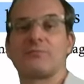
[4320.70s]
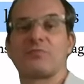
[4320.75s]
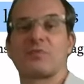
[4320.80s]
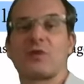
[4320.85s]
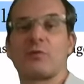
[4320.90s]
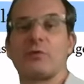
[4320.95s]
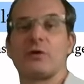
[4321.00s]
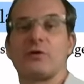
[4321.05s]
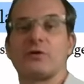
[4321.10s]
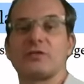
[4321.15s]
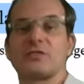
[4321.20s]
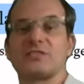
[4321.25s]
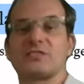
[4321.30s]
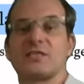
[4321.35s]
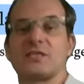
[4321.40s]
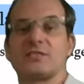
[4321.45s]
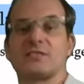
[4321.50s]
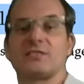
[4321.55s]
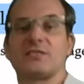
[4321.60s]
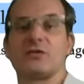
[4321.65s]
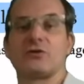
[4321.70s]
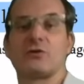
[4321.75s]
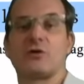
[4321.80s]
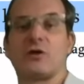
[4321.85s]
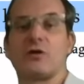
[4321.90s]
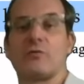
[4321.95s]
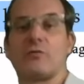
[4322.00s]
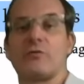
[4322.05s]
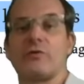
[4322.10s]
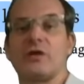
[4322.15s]
We are in state 0
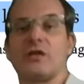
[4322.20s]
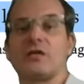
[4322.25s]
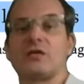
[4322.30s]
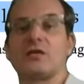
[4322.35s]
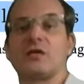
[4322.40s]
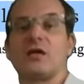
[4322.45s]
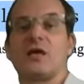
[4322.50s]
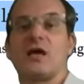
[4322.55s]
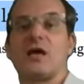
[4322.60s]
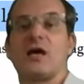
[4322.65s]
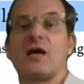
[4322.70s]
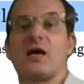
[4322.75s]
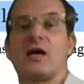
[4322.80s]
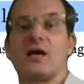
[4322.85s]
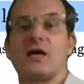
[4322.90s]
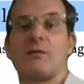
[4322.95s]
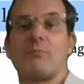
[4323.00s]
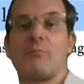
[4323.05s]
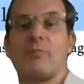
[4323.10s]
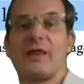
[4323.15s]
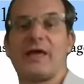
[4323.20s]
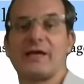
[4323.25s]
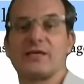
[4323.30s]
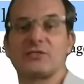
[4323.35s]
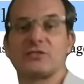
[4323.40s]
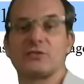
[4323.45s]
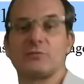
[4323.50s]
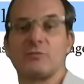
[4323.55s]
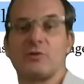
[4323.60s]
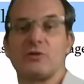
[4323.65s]
and read a blank
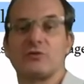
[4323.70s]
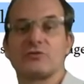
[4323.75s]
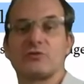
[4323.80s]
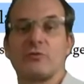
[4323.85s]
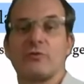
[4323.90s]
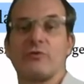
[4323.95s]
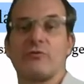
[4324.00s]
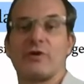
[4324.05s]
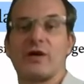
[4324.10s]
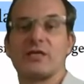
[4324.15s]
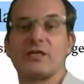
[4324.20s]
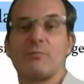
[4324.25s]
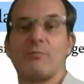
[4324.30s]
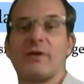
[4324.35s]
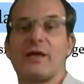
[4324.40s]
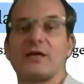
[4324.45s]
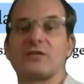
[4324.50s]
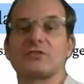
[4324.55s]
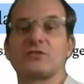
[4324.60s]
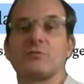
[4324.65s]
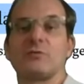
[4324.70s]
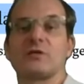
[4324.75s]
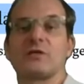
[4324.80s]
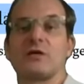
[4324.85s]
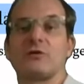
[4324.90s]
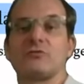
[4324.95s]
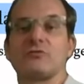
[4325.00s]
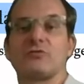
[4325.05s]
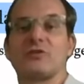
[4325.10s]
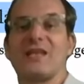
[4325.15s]
symbol. So we write a blank symbol and go
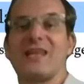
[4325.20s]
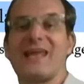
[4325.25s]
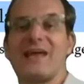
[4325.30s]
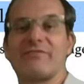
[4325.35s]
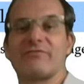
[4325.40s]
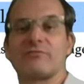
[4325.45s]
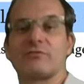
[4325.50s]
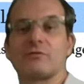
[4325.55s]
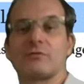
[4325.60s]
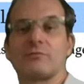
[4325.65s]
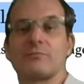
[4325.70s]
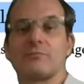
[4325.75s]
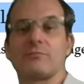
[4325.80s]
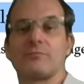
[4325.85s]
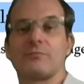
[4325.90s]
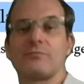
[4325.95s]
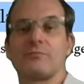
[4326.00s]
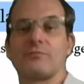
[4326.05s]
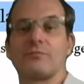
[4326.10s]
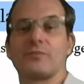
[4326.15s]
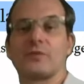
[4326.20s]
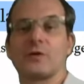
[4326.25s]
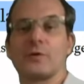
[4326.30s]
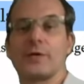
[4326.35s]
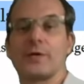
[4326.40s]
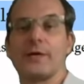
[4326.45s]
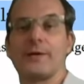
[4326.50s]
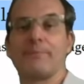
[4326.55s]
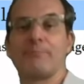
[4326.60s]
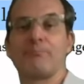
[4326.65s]
to the left.
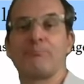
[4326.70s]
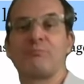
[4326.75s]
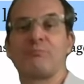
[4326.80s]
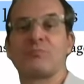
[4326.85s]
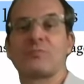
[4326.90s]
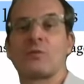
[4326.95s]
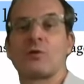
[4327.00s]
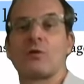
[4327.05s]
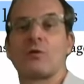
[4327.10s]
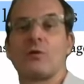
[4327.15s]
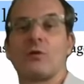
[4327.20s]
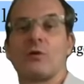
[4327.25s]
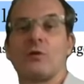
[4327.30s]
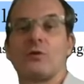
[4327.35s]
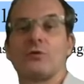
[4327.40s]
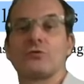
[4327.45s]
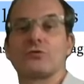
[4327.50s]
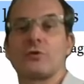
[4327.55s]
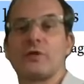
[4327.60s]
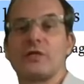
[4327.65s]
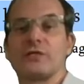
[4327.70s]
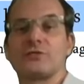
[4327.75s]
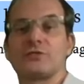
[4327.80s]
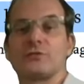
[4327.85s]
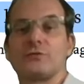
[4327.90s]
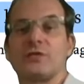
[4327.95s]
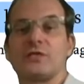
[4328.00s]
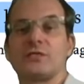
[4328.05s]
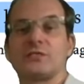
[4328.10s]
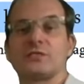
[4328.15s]
Okay? So let's do
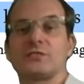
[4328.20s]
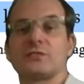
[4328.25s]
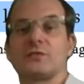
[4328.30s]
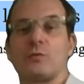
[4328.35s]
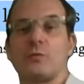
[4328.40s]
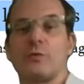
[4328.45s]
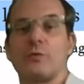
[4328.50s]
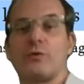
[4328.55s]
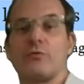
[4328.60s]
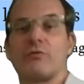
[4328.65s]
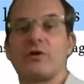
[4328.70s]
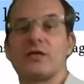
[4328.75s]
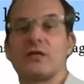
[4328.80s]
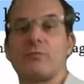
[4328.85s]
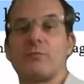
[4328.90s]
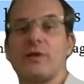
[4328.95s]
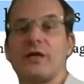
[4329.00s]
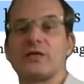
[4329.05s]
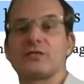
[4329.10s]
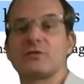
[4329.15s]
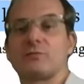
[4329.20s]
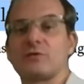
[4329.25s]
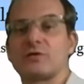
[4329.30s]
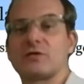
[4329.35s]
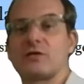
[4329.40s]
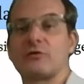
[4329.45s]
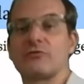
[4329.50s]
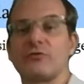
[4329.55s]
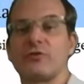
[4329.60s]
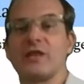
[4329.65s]
this. We write a blank symbol and go
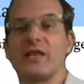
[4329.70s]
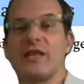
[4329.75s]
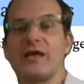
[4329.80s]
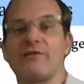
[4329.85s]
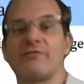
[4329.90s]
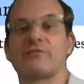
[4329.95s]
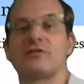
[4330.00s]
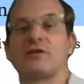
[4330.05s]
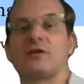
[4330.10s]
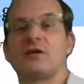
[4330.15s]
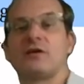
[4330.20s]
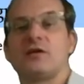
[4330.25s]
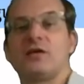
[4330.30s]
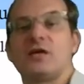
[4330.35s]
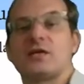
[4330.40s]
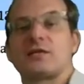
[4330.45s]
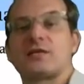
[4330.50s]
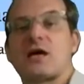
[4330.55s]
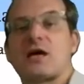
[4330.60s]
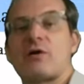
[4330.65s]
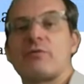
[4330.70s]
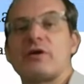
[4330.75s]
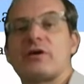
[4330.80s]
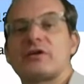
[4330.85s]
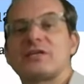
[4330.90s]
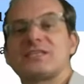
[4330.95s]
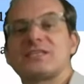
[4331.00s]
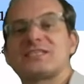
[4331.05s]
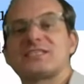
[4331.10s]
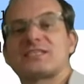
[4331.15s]
to the left. Now we are in
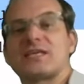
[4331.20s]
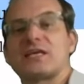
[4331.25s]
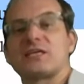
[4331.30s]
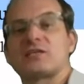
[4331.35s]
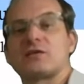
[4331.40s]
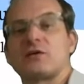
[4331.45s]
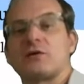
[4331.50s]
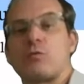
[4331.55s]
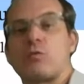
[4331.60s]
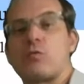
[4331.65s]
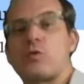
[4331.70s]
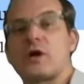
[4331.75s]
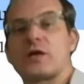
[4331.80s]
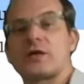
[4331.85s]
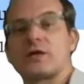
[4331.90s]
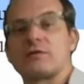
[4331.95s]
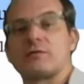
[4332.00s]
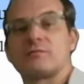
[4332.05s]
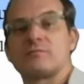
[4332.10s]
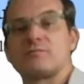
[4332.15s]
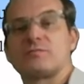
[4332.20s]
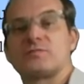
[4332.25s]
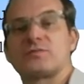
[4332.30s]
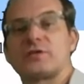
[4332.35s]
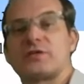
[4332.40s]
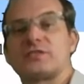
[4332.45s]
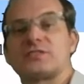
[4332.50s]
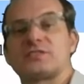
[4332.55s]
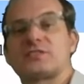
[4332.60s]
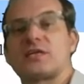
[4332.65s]
state 1. So
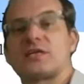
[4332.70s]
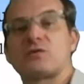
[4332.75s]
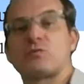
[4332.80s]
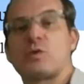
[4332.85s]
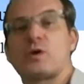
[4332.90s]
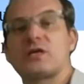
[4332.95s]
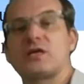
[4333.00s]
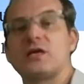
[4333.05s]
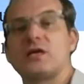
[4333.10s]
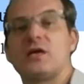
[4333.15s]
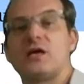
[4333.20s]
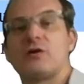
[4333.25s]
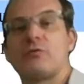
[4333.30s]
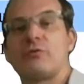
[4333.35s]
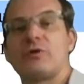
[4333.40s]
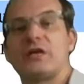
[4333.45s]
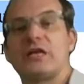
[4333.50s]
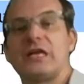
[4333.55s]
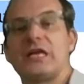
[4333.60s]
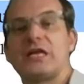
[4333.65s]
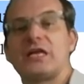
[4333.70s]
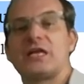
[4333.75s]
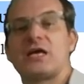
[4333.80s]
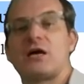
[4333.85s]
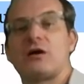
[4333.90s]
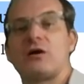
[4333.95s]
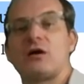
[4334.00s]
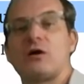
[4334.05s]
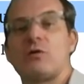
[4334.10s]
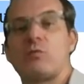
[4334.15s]
in state 1, we read now
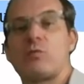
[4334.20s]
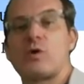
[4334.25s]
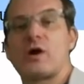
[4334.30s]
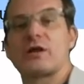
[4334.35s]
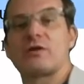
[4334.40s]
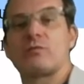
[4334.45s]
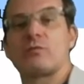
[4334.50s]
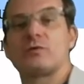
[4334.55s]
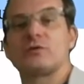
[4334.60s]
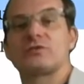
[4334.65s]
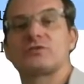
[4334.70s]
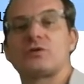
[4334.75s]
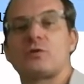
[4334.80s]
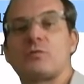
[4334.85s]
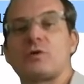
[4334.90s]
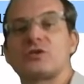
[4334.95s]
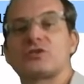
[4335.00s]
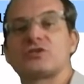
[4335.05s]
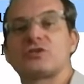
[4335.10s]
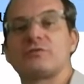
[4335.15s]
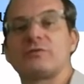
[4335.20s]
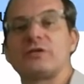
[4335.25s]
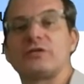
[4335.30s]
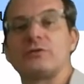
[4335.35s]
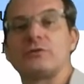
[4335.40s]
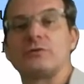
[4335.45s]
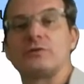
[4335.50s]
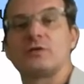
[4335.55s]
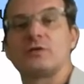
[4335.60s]
a 1. So what should we do?